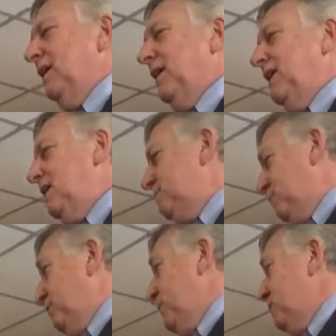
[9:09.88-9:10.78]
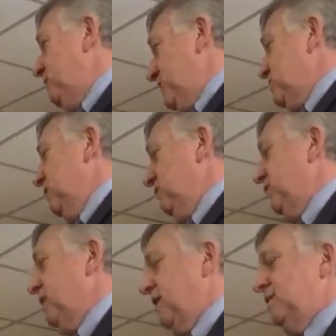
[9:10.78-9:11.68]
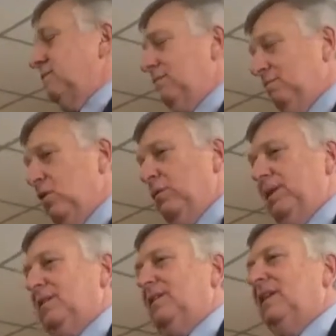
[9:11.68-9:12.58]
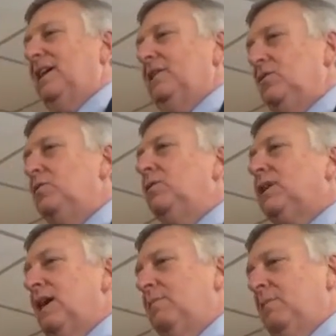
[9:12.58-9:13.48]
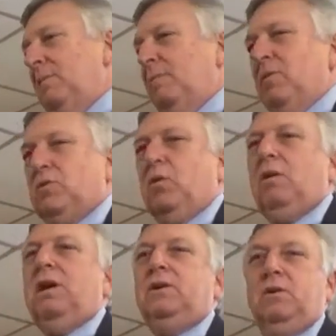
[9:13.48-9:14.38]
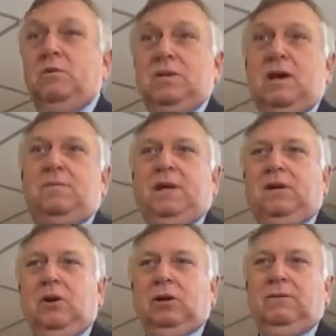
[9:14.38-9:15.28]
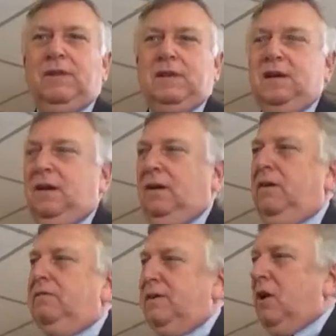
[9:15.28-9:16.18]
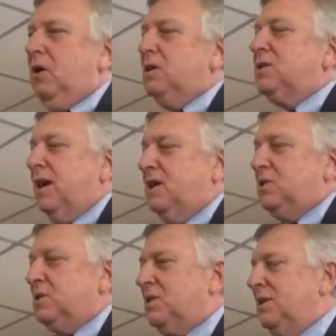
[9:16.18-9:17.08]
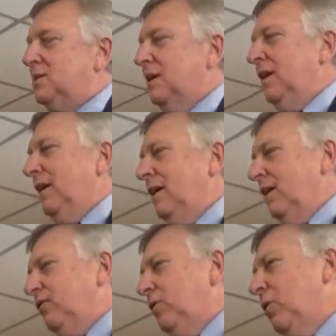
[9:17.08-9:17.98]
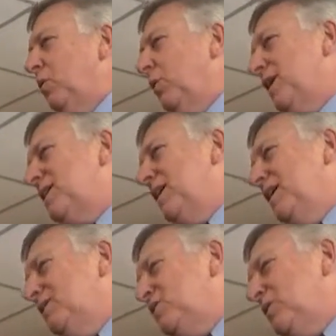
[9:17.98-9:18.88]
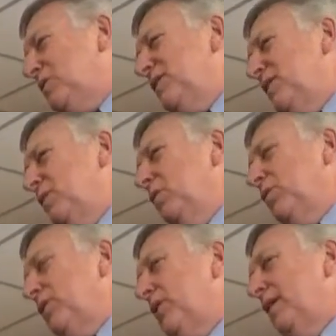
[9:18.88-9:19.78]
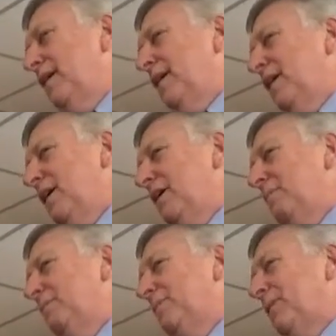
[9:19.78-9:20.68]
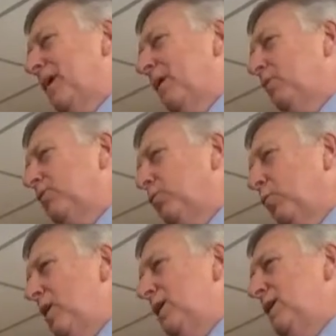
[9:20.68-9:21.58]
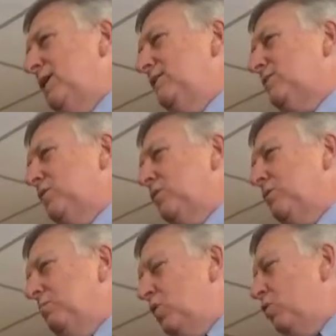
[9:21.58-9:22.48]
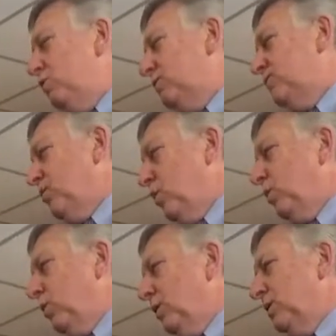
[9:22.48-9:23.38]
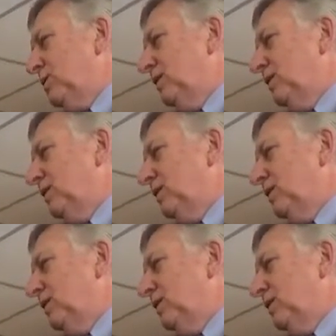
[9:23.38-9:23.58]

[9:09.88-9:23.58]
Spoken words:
I had prepared myself for that moment, and I knew who the cabinet members were, I knew what was happening in all of the various agencies. So when I kind of took the oath, I was ready to move forward